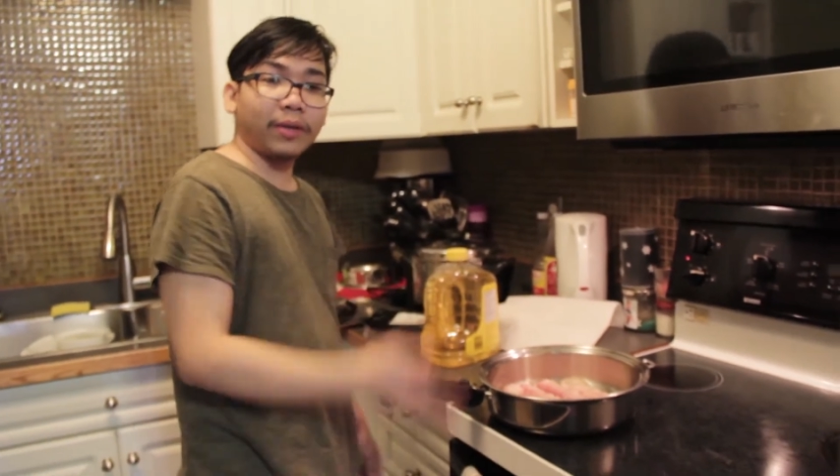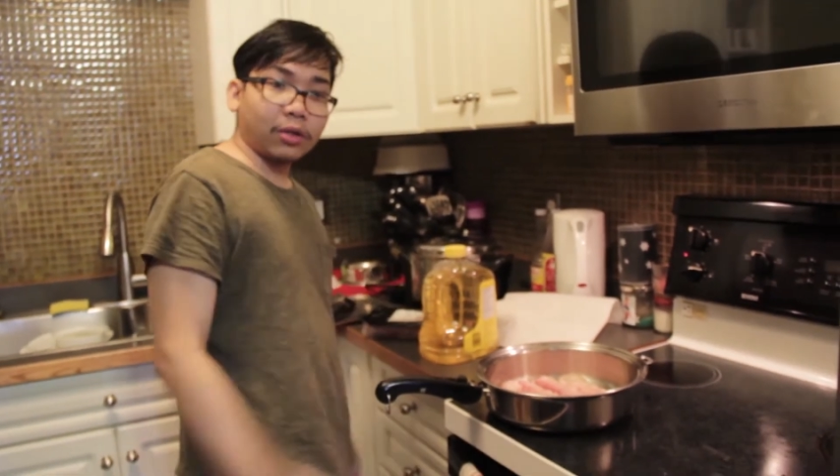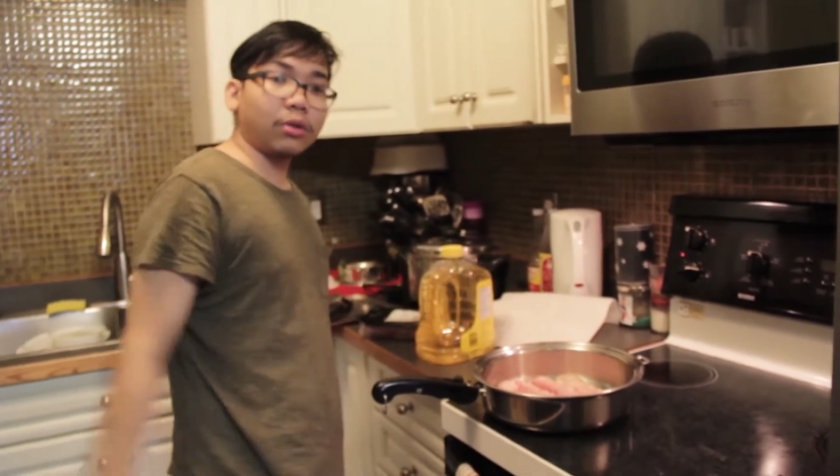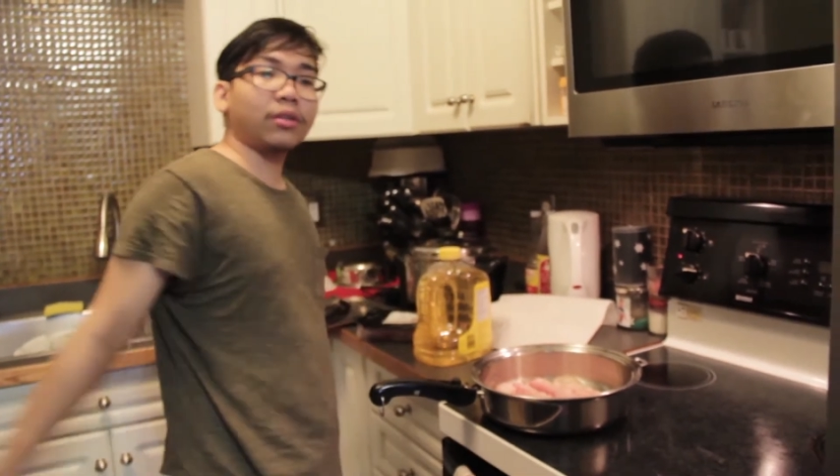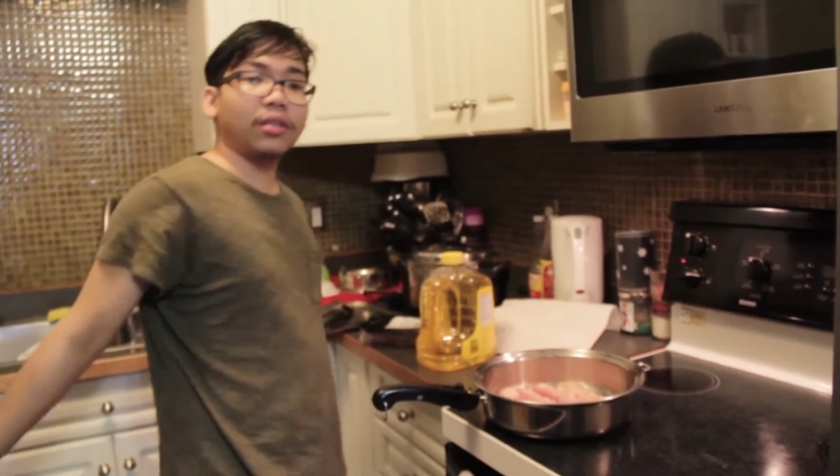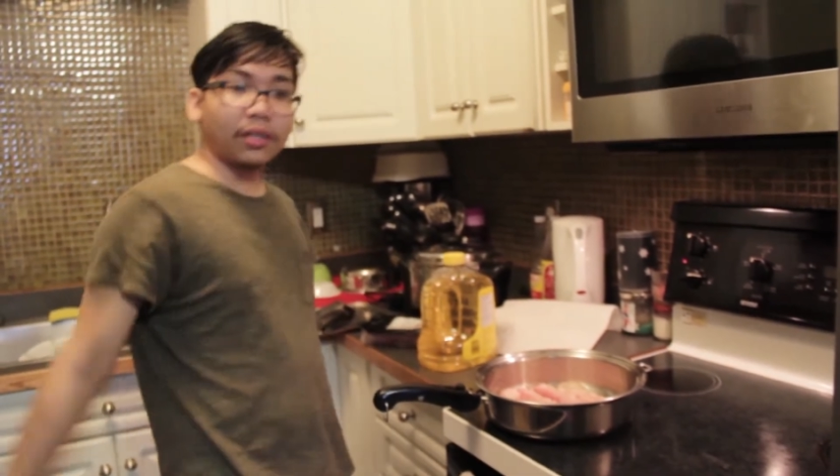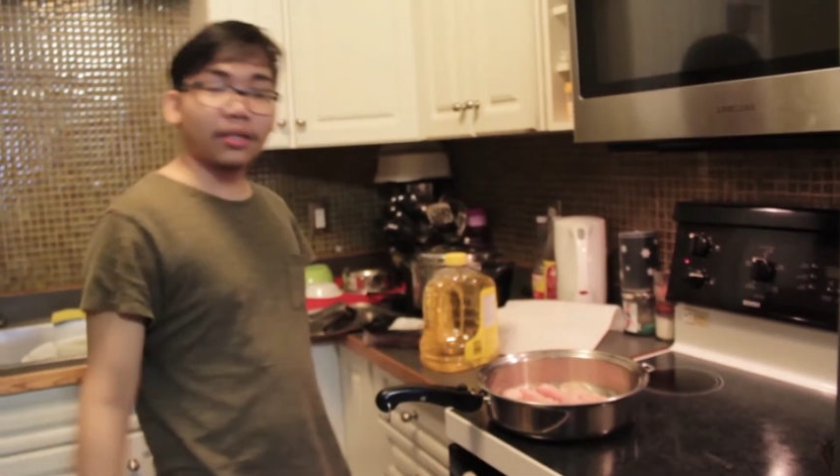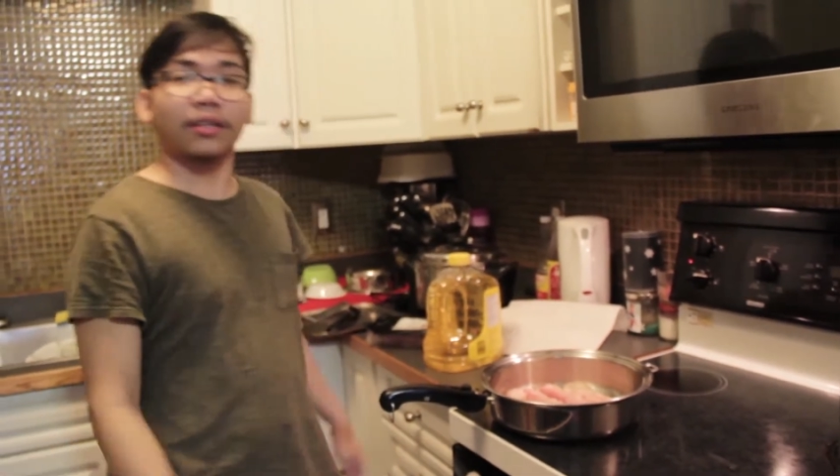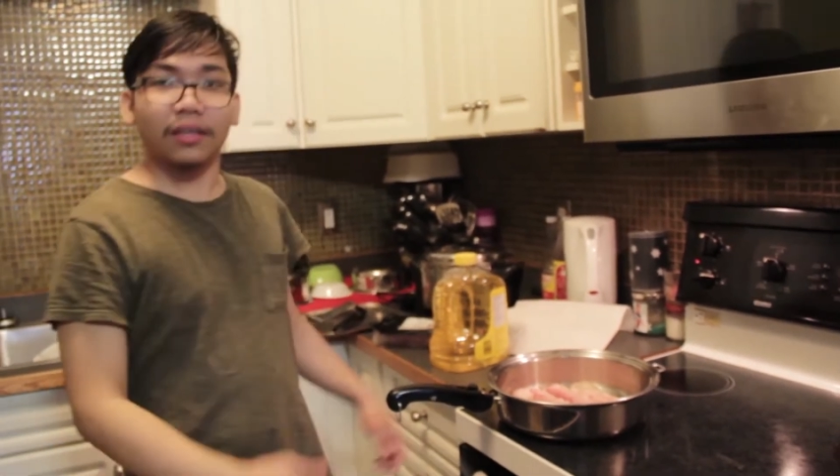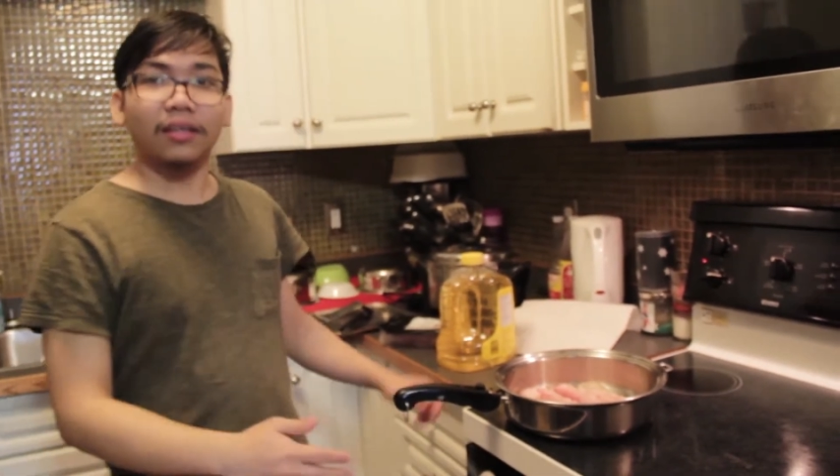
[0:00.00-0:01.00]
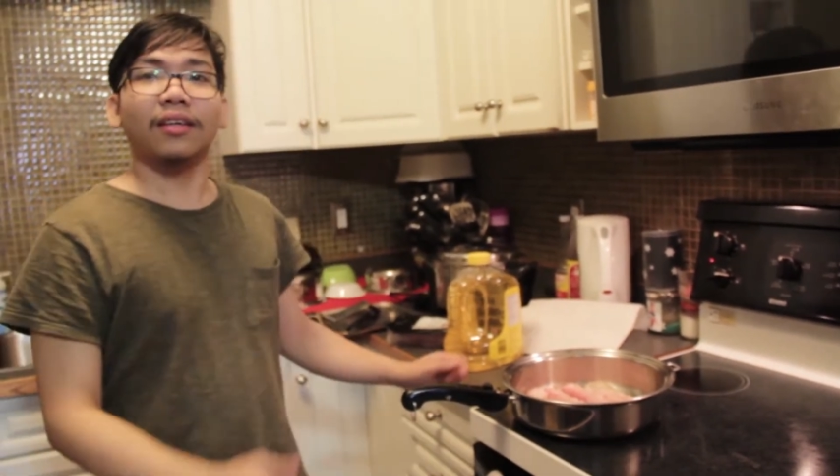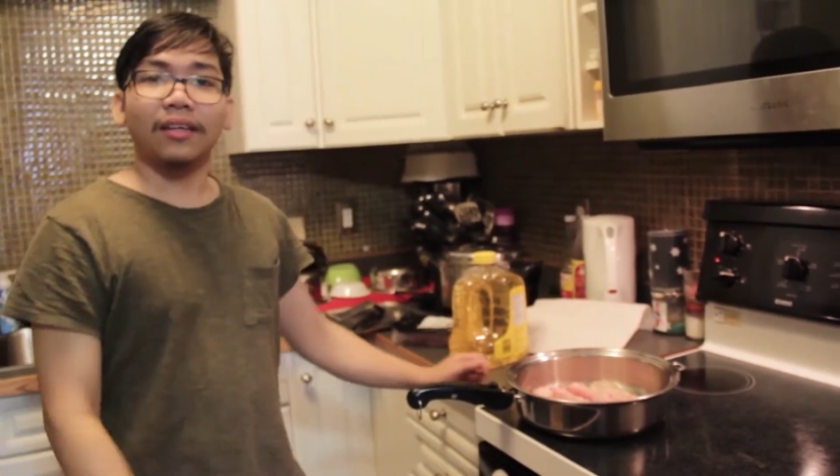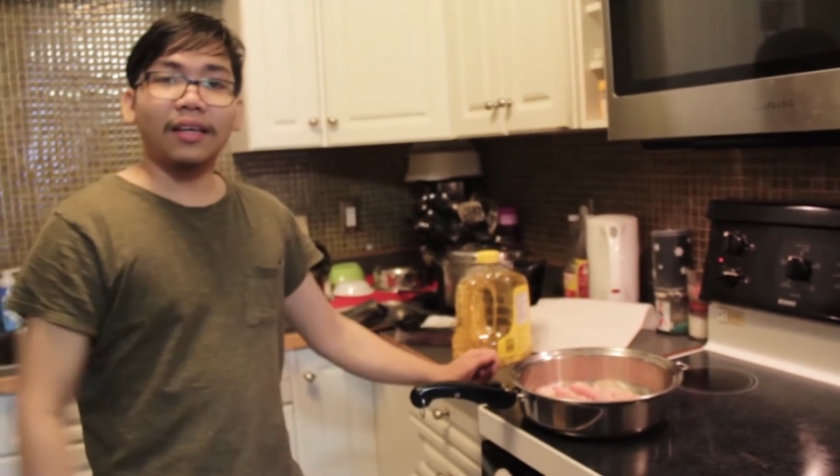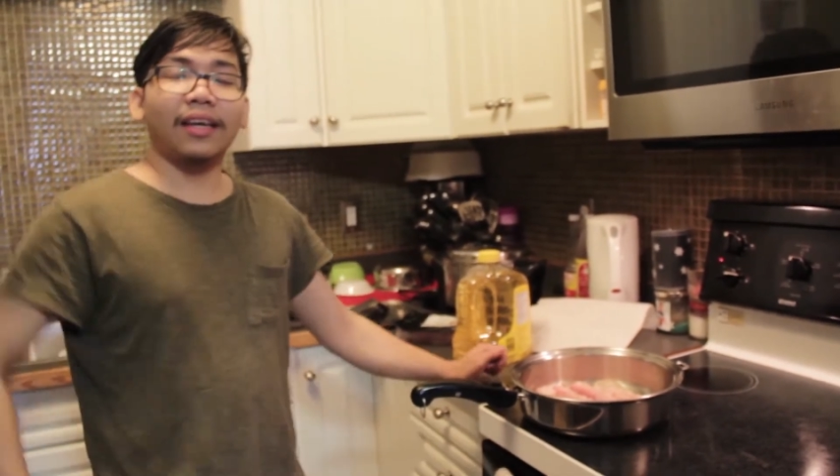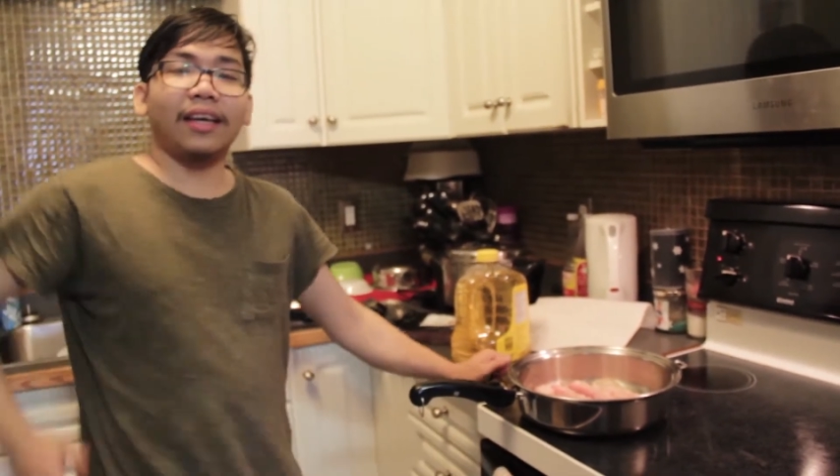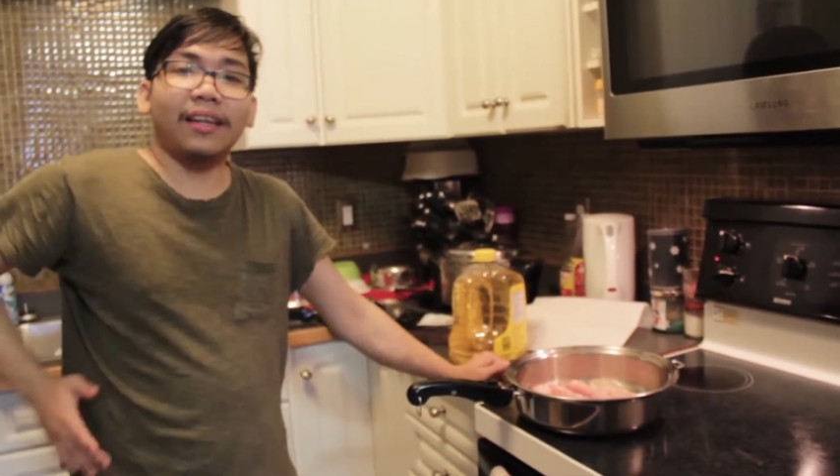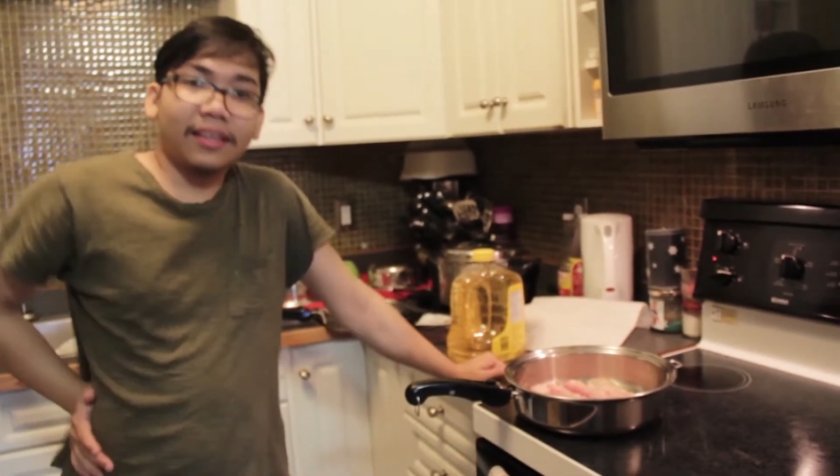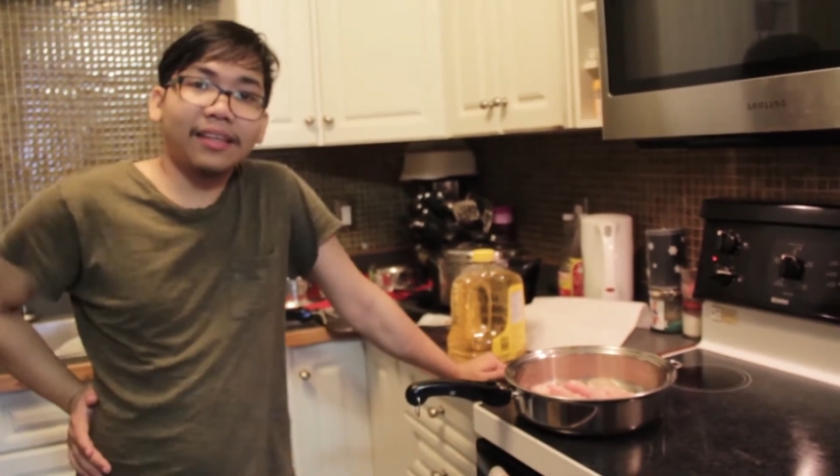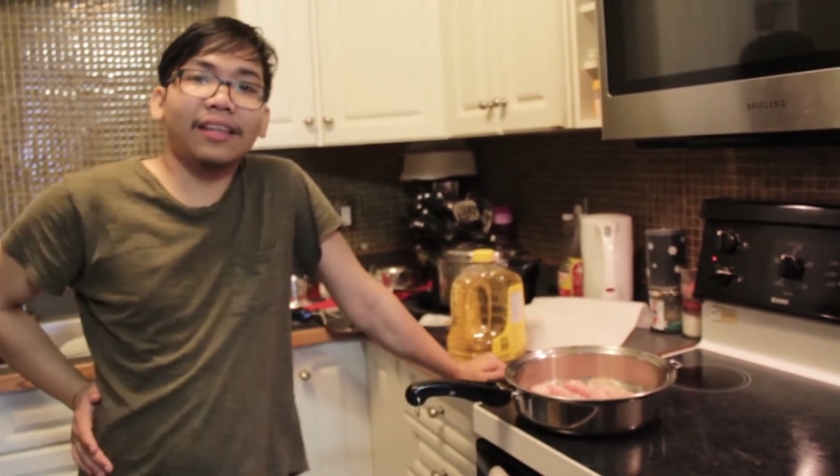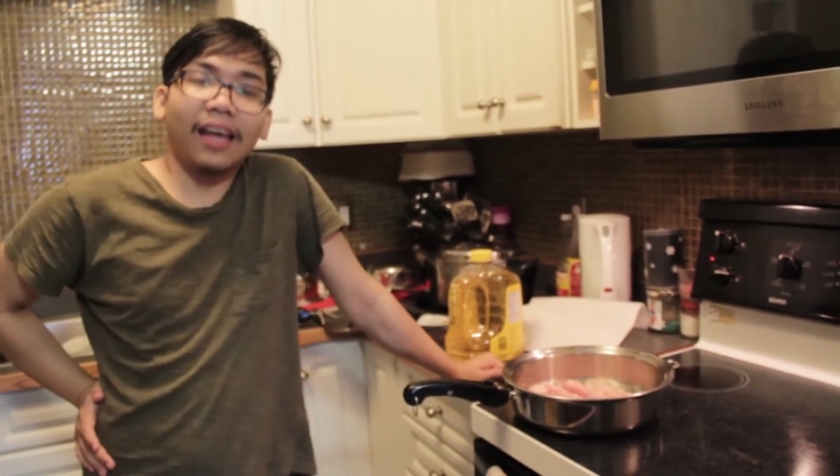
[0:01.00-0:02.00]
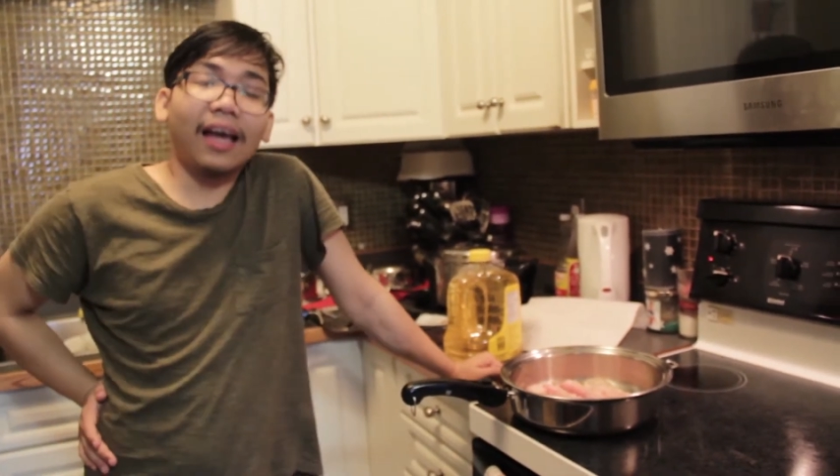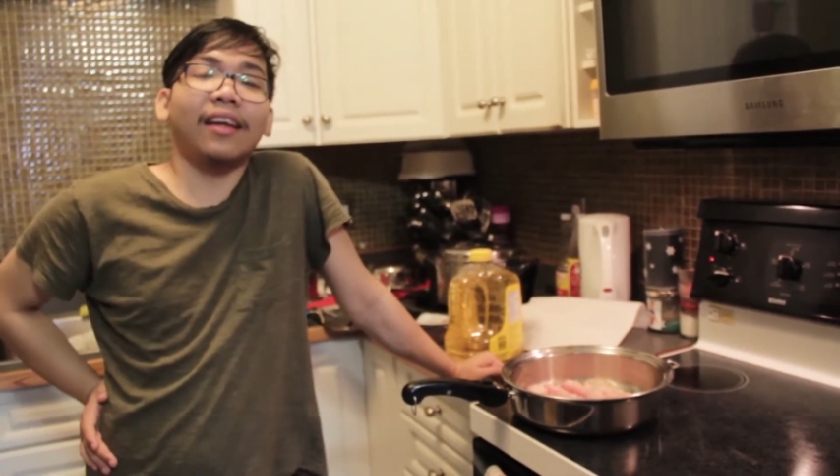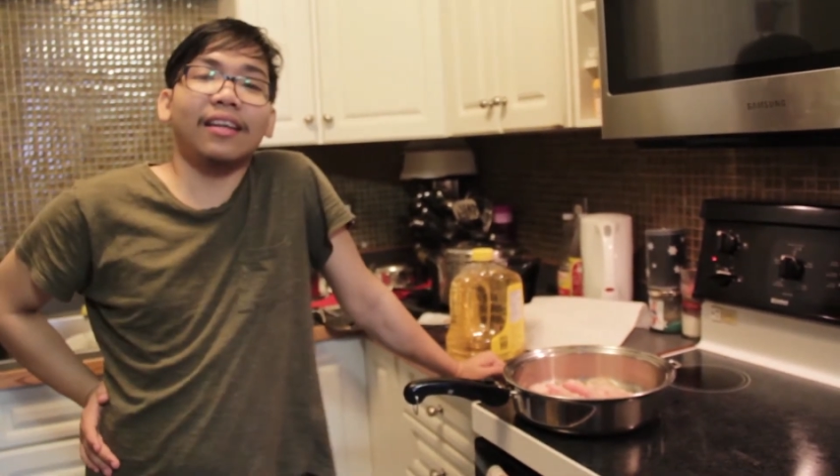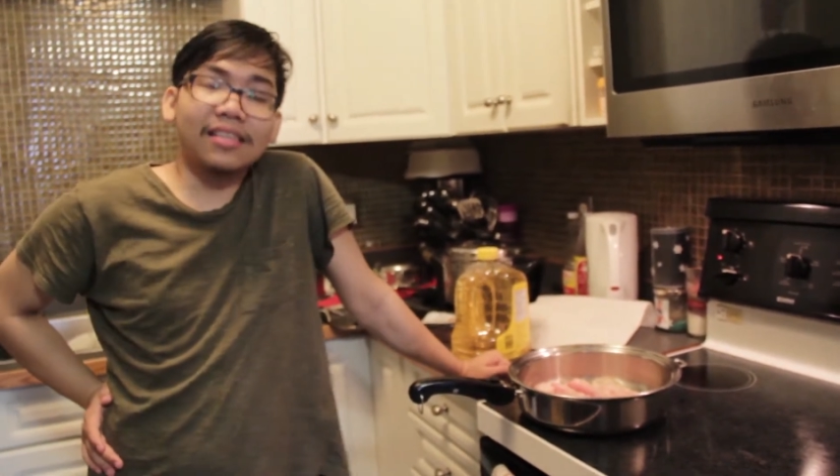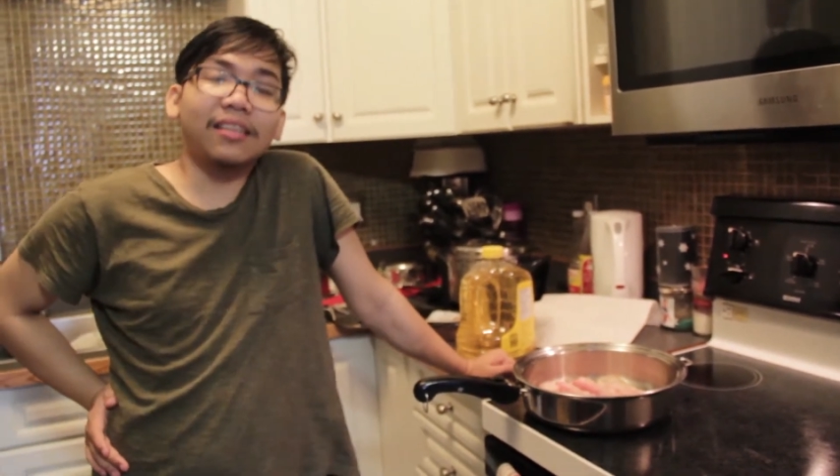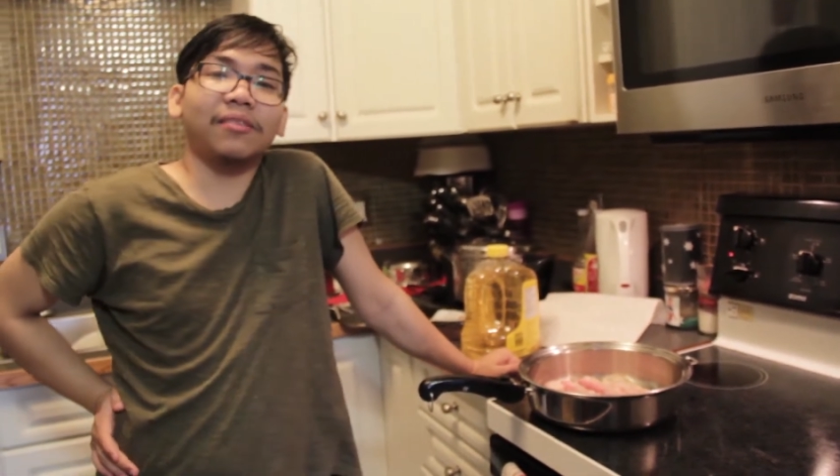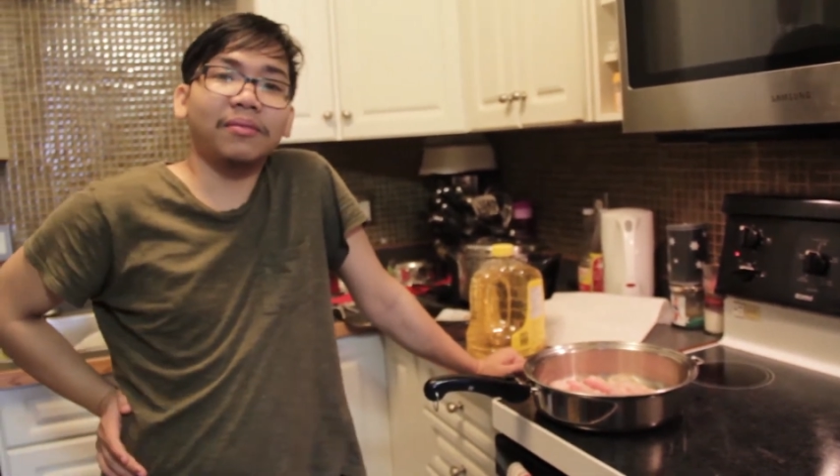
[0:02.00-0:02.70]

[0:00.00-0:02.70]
be cooked, and yeah, that's it.